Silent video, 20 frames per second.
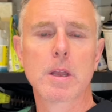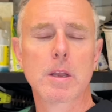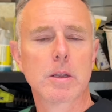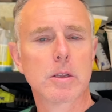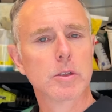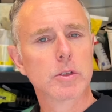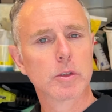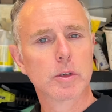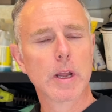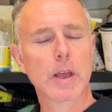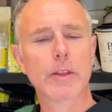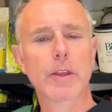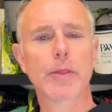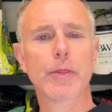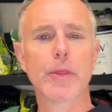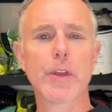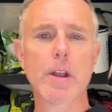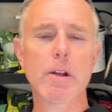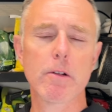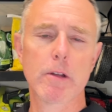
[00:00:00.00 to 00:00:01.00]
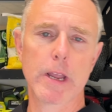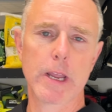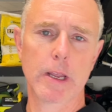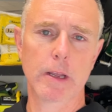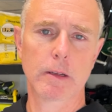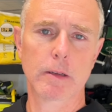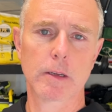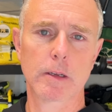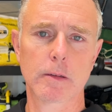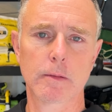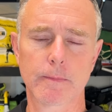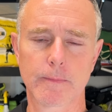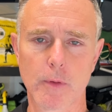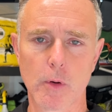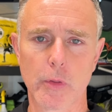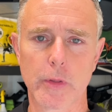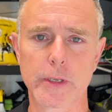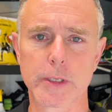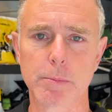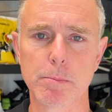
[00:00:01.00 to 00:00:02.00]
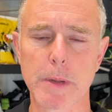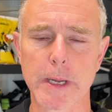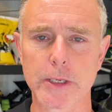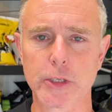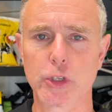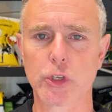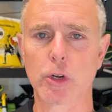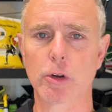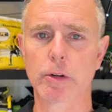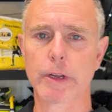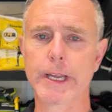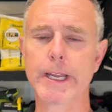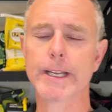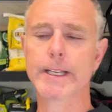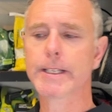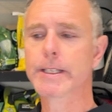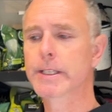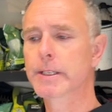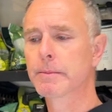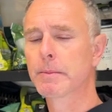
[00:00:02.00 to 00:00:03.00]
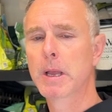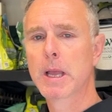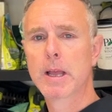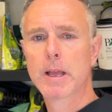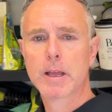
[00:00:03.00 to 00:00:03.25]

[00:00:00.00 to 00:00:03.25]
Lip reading: So now the theory for this mixture is